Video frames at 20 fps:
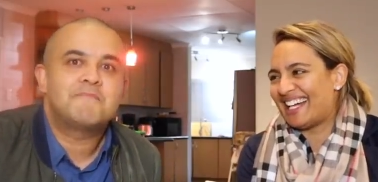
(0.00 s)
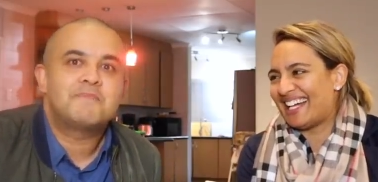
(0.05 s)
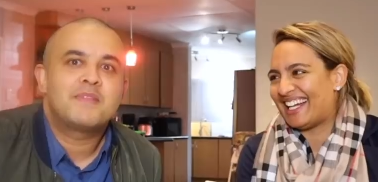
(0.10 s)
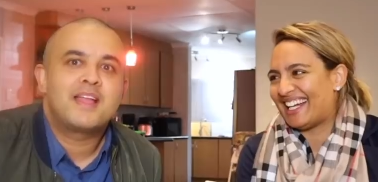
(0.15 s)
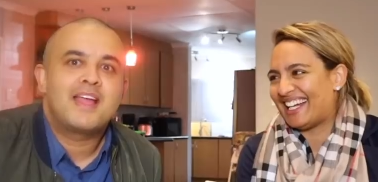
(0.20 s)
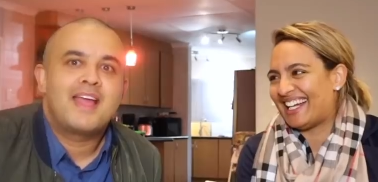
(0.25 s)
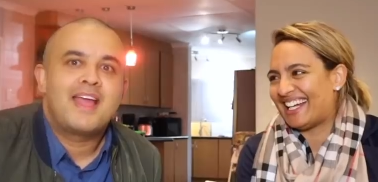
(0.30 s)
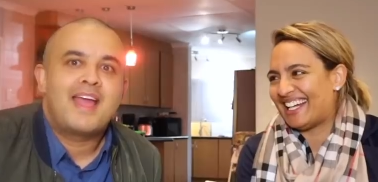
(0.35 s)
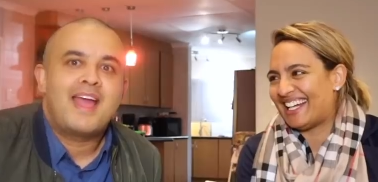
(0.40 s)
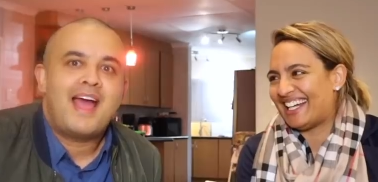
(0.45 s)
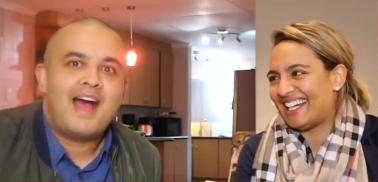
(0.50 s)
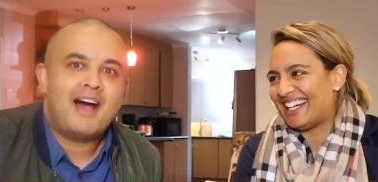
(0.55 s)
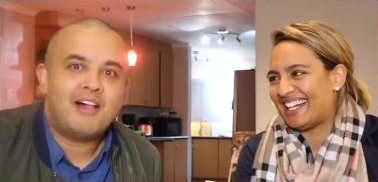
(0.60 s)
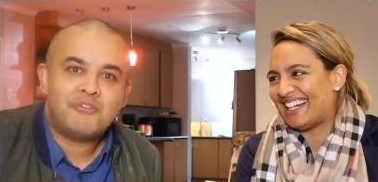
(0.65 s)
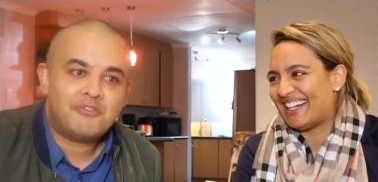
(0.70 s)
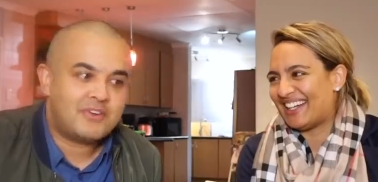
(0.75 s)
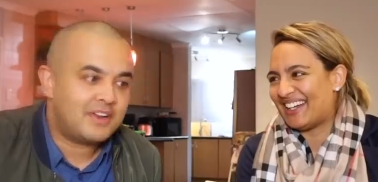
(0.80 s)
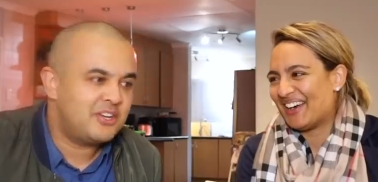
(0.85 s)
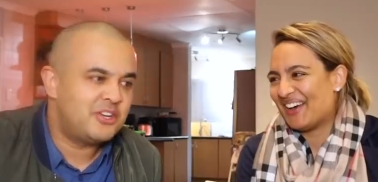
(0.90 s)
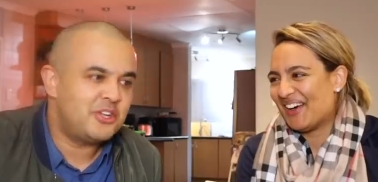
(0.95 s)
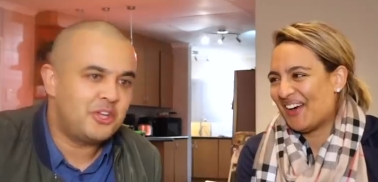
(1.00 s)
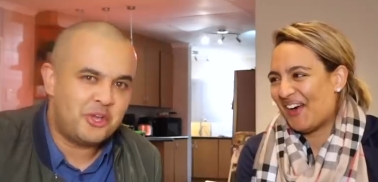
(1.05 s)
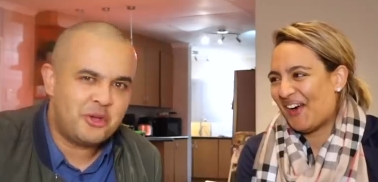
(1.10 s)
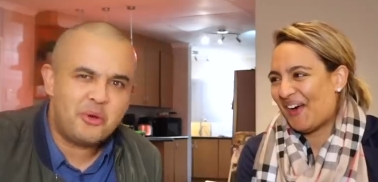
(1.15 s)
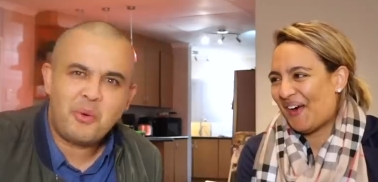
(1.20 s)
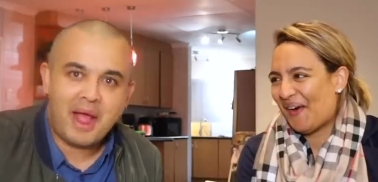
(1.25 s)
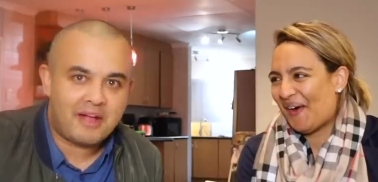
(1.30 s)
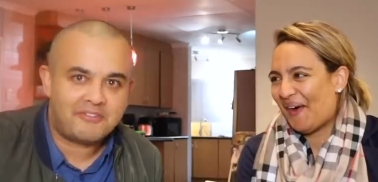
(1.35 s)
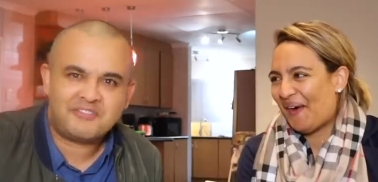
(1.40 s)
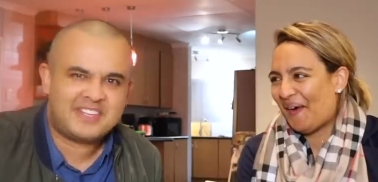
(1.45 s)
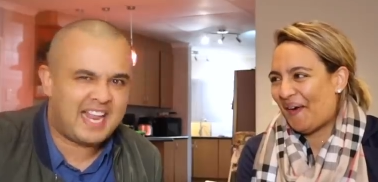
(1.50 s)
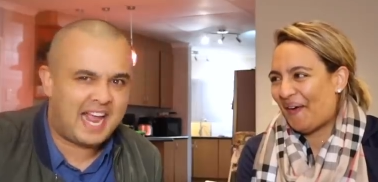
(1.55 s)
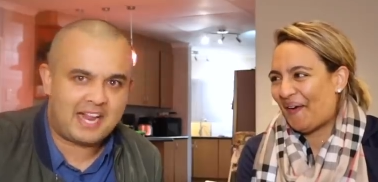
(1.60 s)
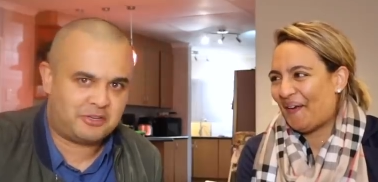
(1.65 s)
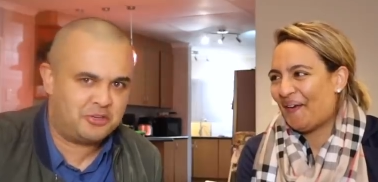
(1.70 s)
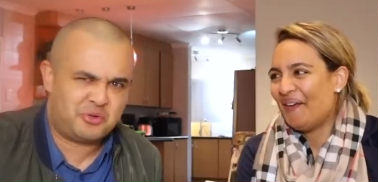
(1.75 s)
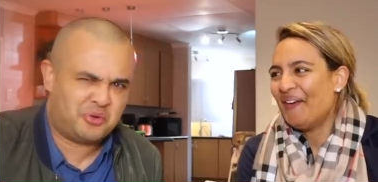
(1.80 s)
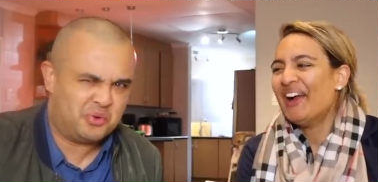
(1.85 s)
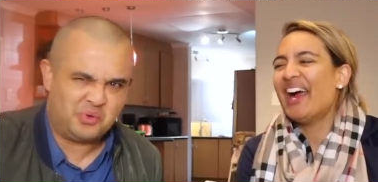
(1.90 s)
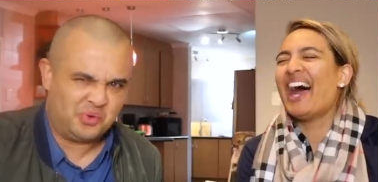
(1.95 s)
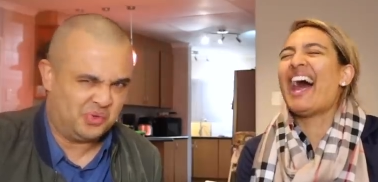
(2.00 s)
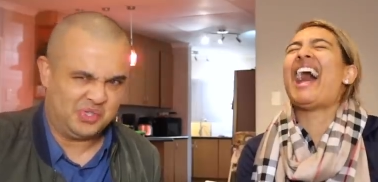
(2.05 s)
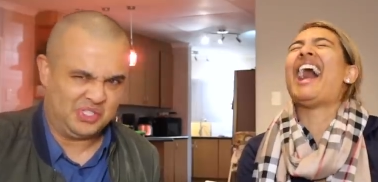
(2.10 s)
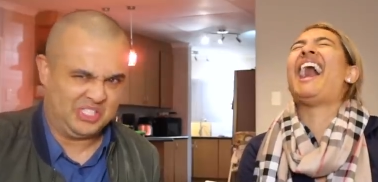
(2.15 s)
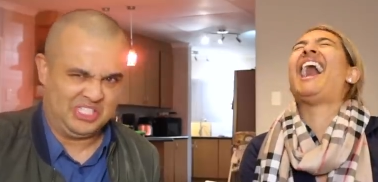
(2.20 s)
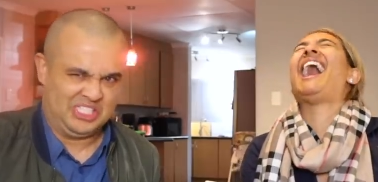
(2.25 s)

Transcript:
Speaker 1: Alfred, do you have tattoos?